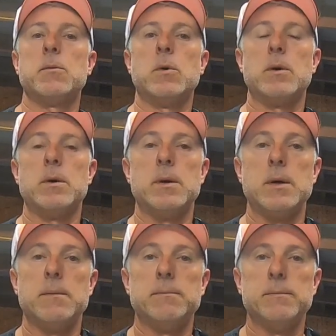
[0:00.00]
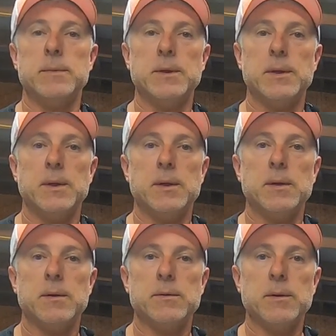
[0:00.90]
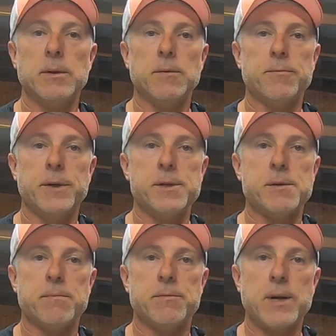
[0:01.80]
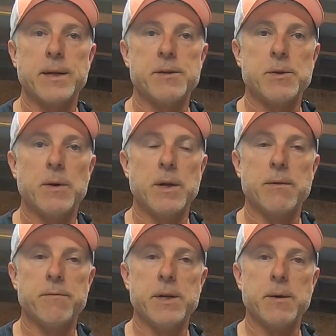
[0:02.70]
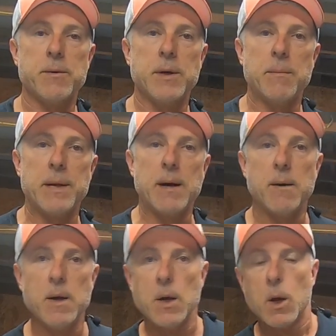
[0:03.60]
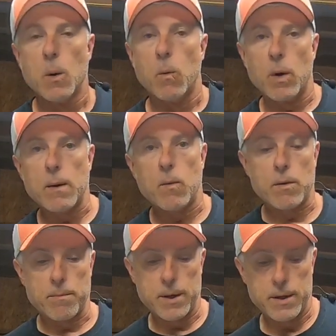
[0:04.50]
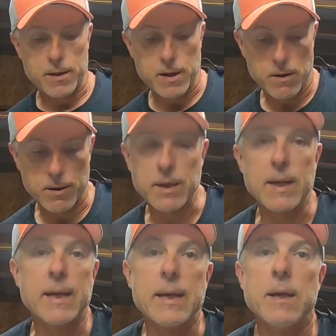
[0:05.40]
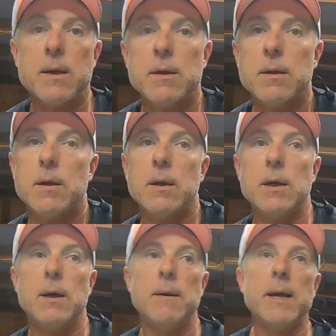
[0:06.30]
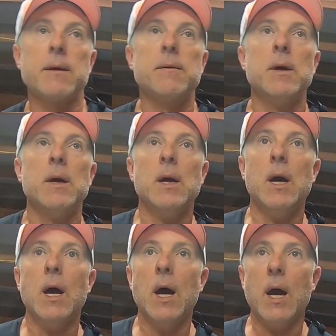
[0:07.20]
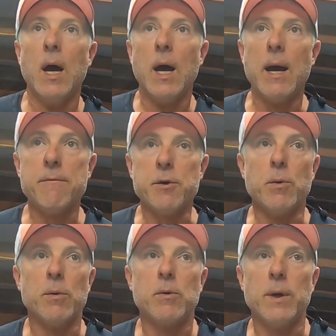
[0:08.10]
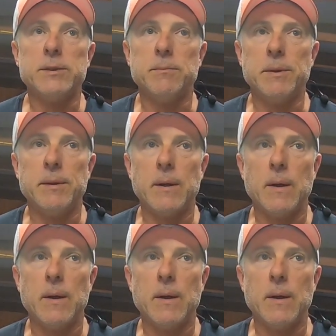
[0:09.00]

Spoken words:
water, do a little fishing, try to get y'all another video coming out. What I want to bring to y'all today, I had a viewer question me,